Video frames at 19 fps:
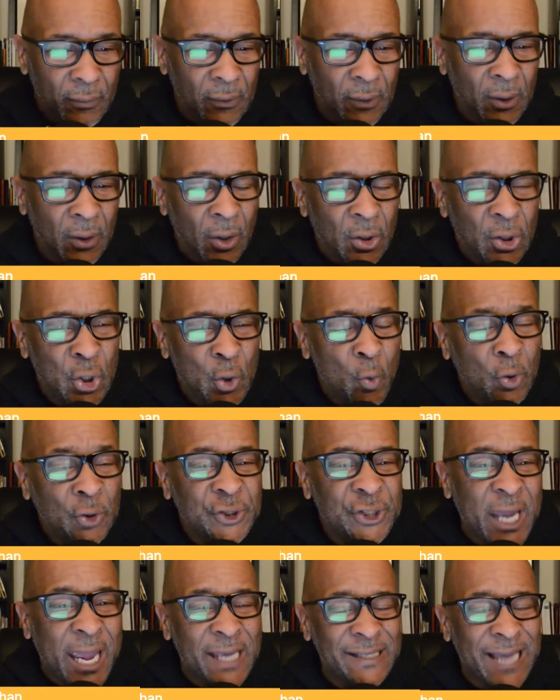you will
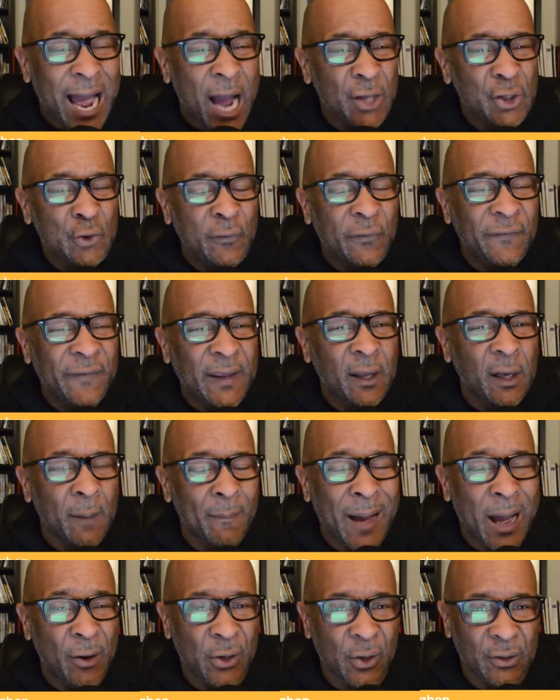change how you feel
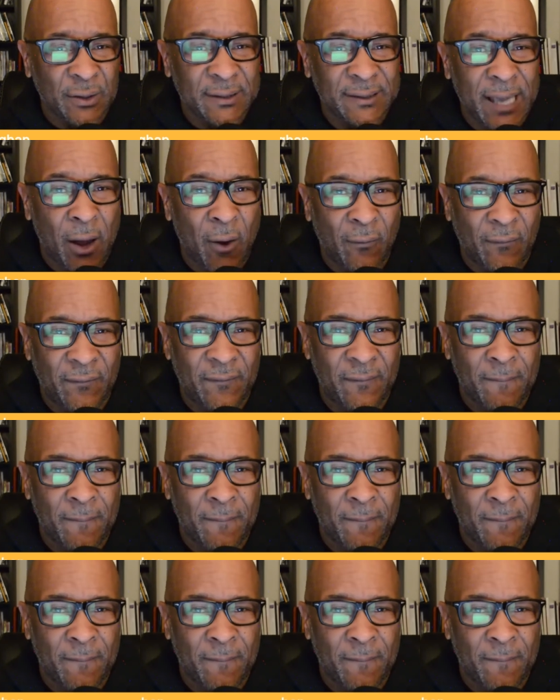about yourself.